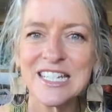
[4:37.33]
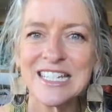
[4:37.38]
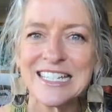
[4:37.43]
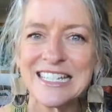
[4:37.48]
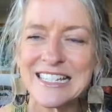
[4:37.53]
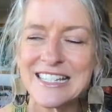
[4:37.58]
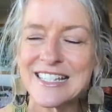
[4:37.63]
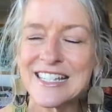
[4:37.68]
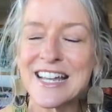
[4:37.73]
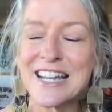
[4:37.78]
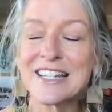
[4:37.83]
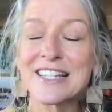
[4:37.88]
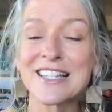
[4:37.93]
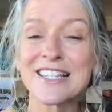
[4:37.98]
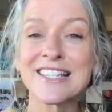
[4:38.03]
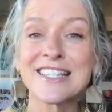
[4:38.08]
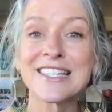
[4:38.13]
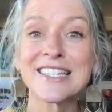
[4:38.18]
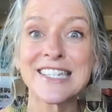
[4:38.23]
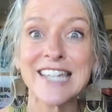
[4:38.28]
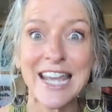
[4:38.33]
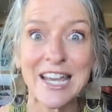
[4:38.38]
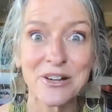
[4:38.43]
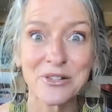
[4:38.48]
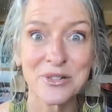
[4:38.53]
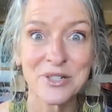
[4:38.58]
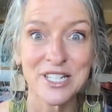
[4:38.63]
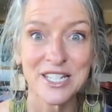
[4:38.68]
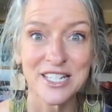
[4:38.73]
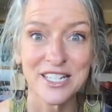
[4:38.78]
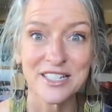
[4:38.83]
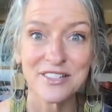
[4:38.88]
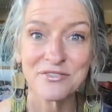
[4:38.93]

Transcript: is astounding,